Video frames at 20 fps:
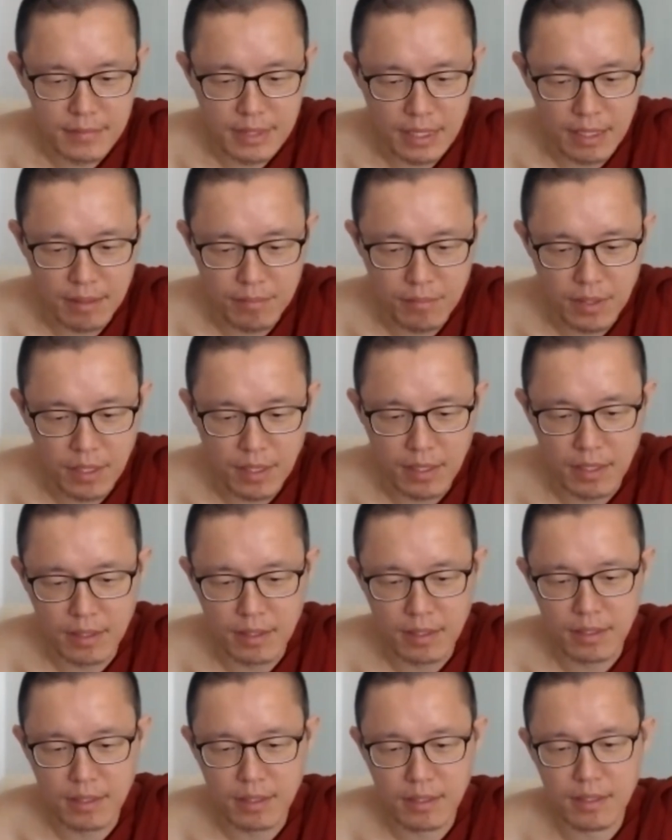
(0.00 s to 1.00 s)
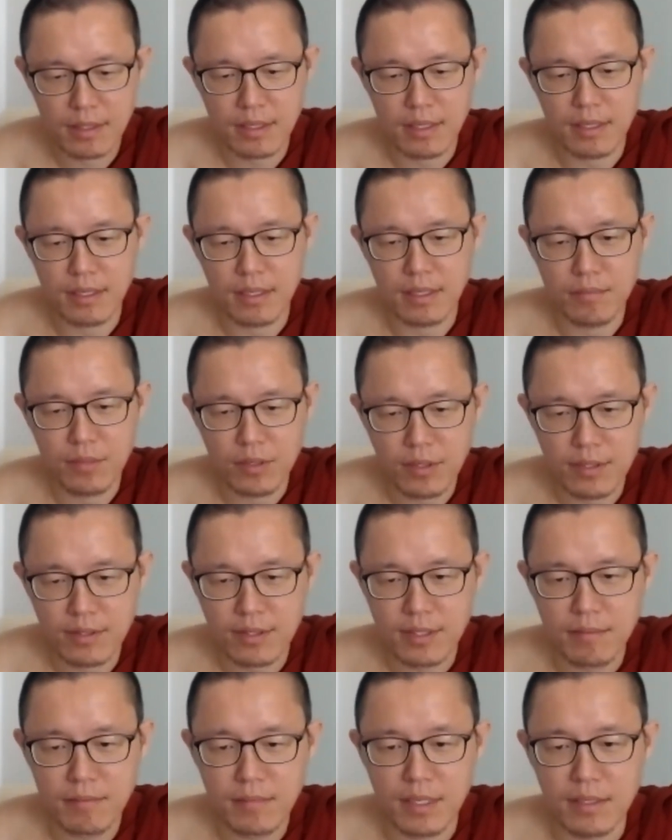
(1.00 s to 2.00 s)
in
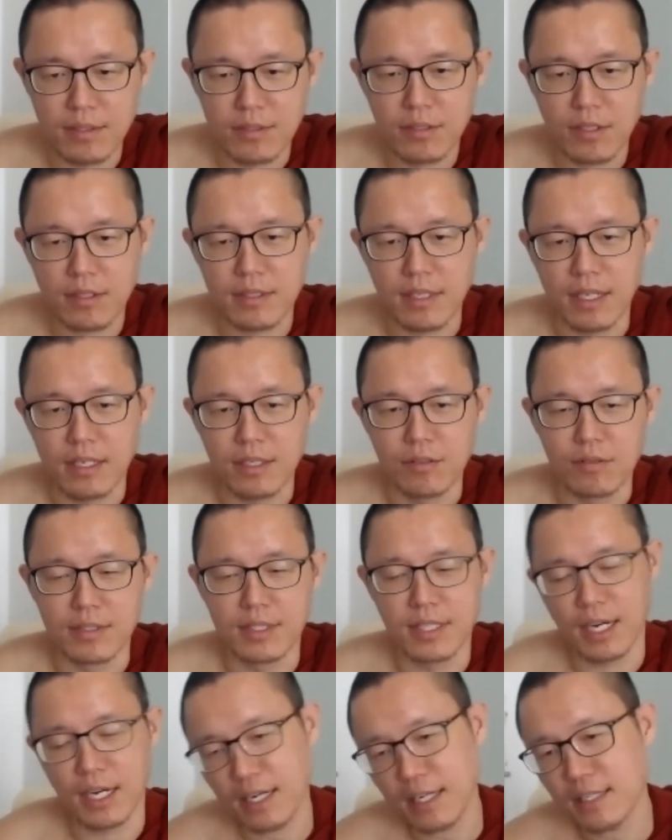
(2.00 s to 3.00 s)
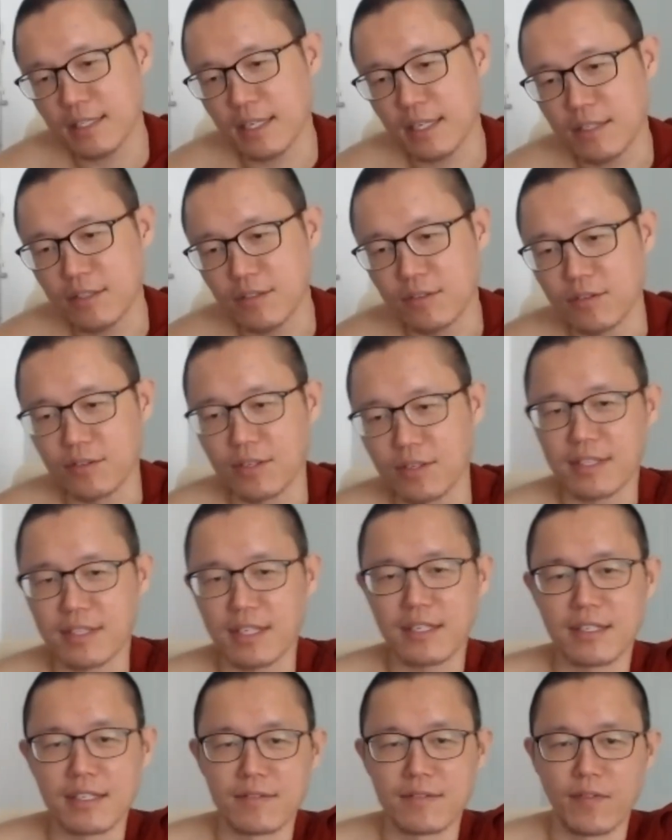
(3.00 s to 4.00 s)
Buddhism, it's not that you die then you
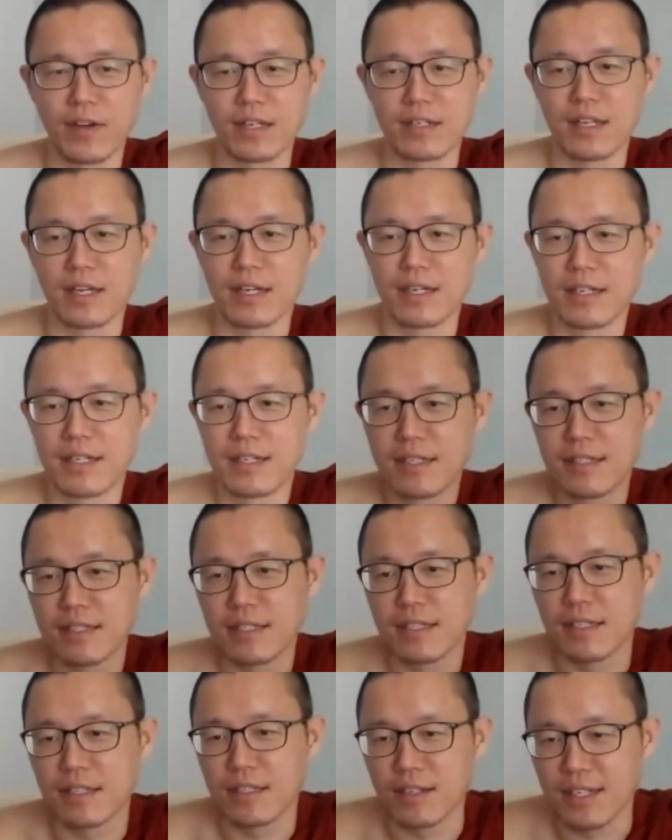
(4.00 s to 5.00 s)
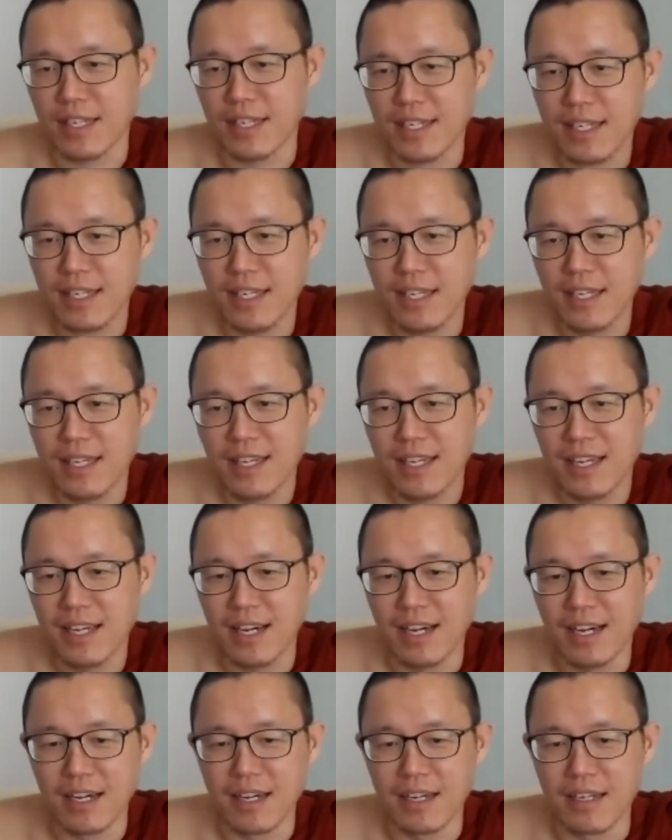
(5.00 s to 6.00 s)
attain Nirvana. Okay,
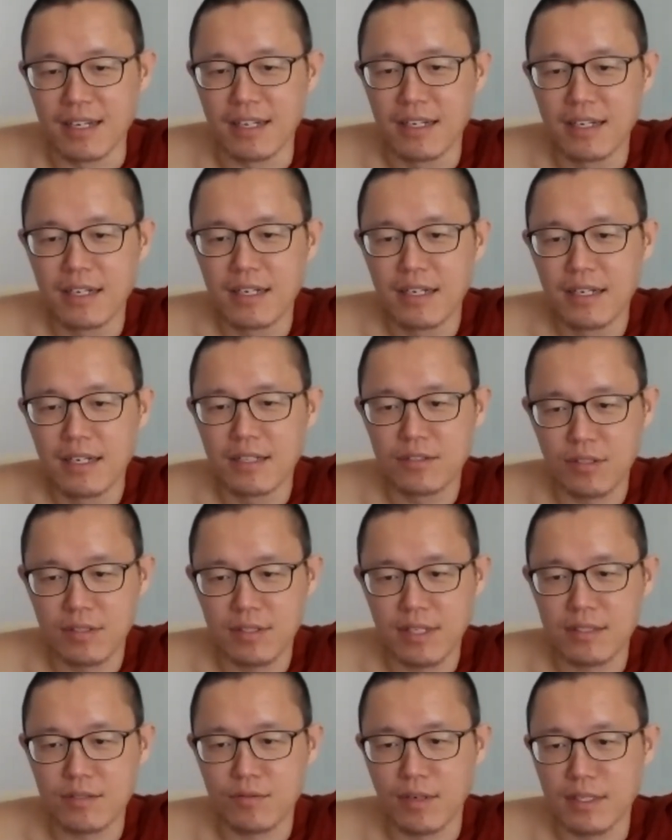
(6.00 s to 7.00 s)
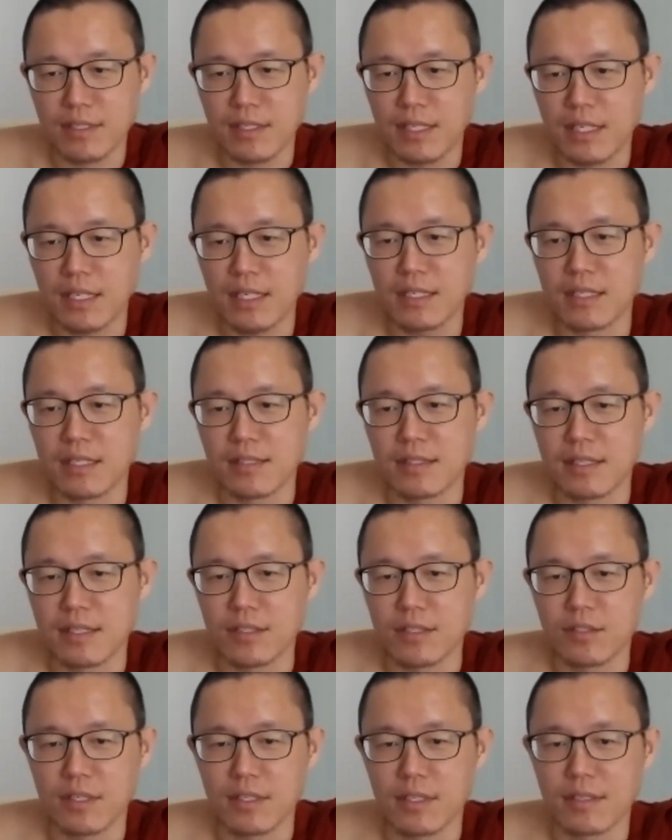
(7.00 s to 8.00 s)
so that's one key
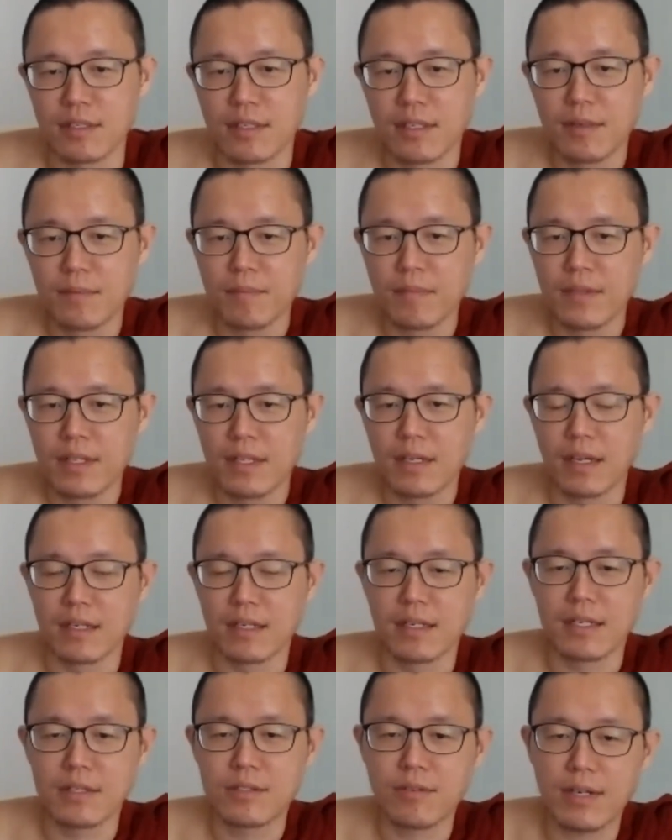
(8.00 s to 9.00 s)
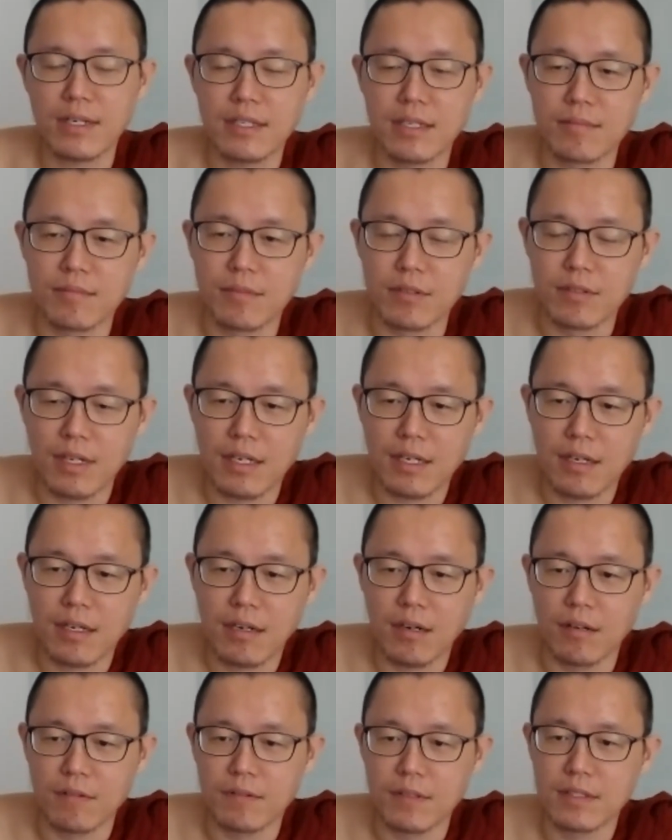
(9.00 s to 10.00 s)
distinction, and that's why the Buddha
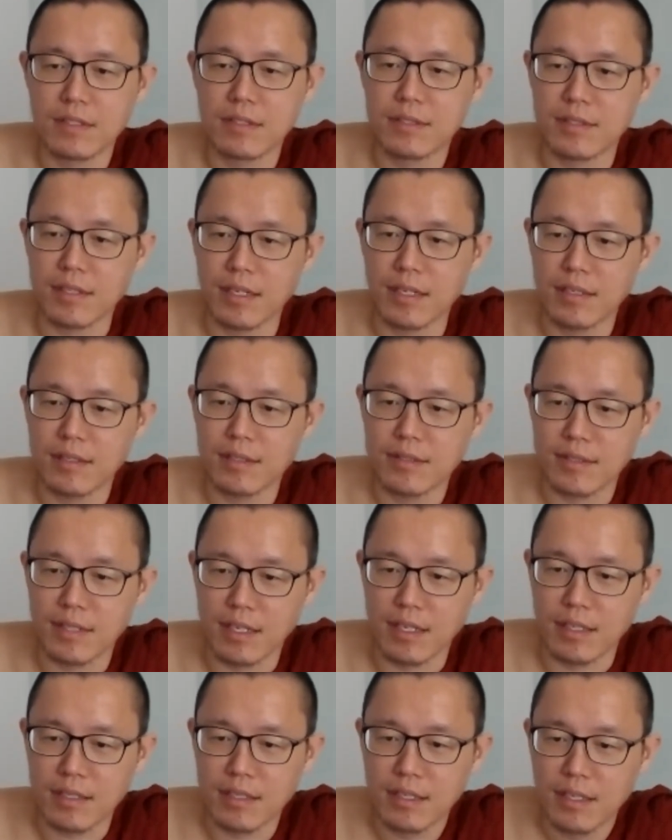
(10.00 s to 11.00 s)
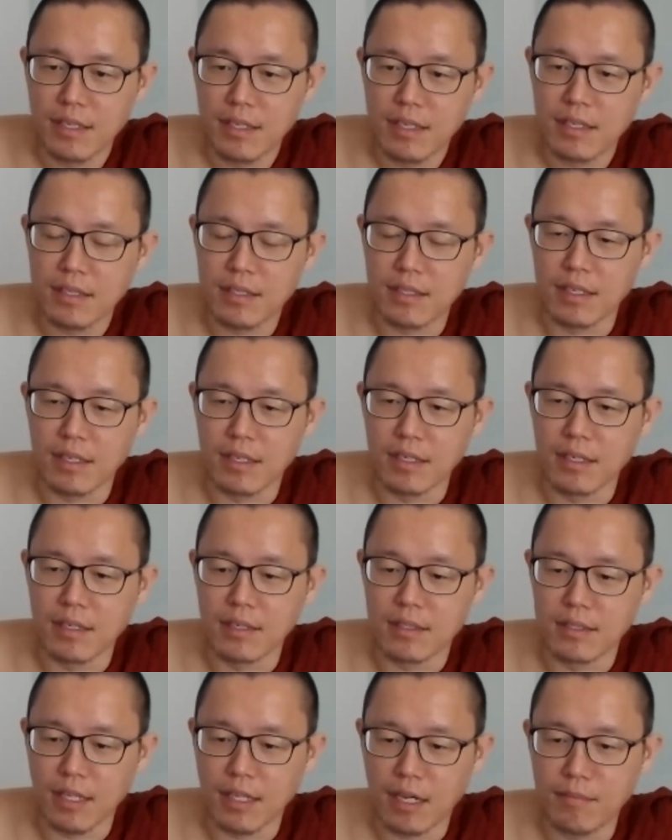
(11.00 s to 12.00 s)
often says that
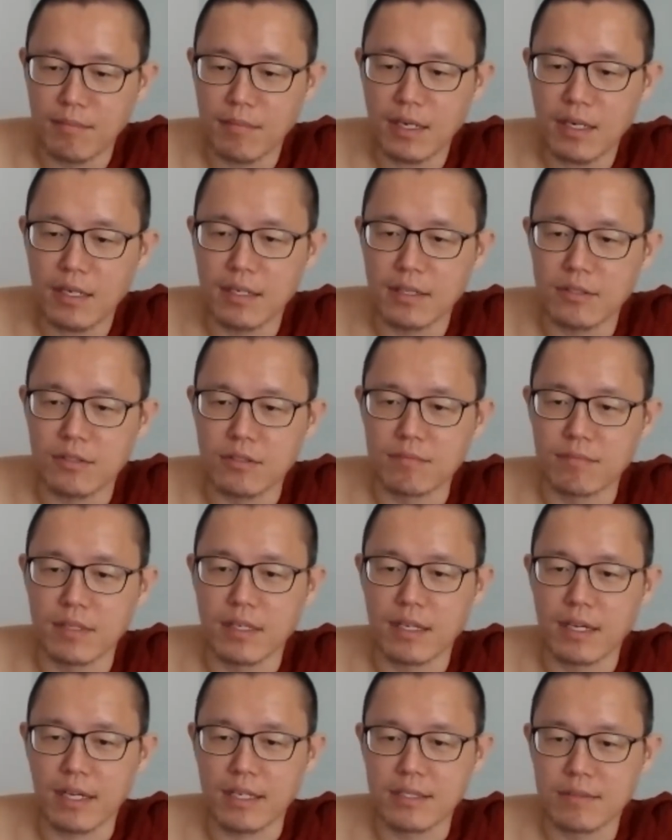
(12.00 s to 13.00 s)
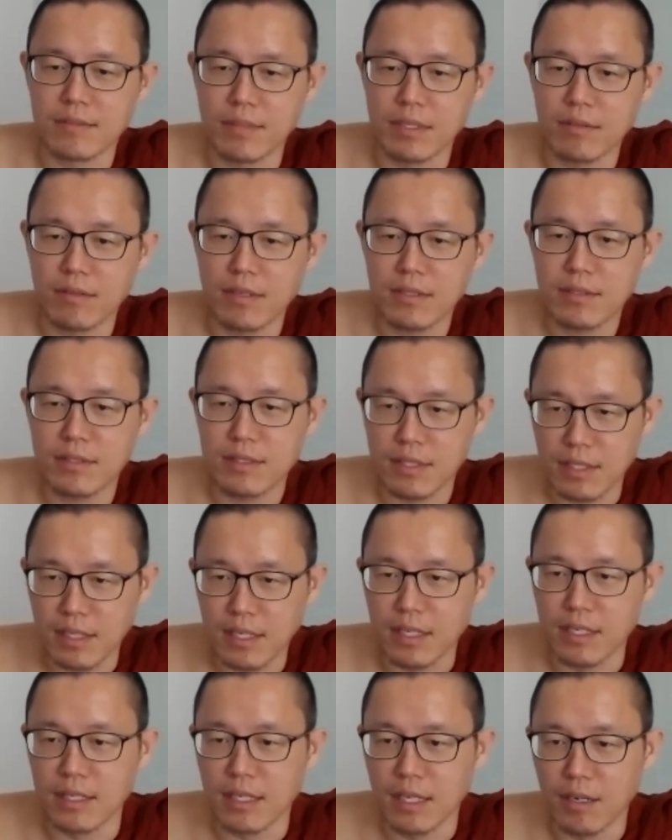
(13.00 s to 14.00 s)
the Dharma is to be experienced
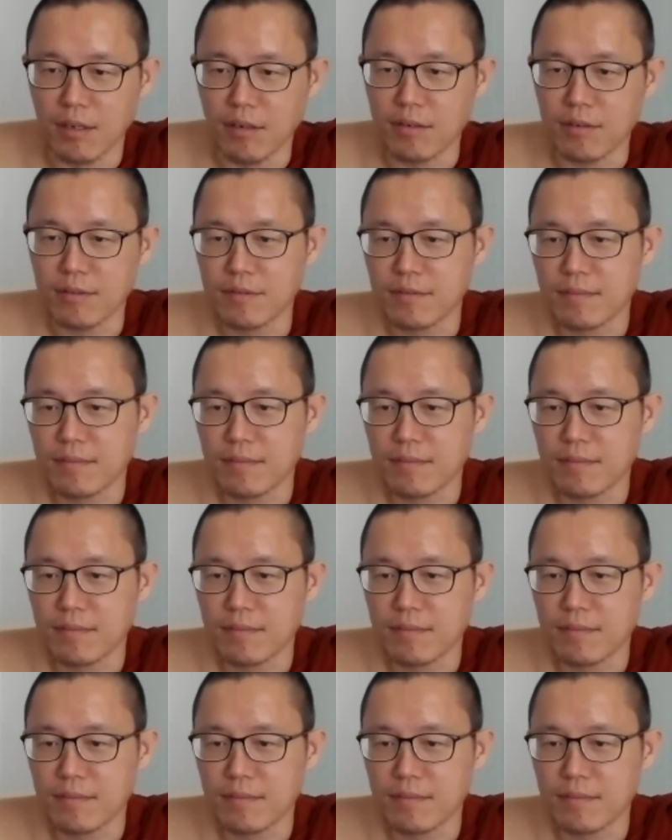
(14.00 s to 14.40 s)
here and now.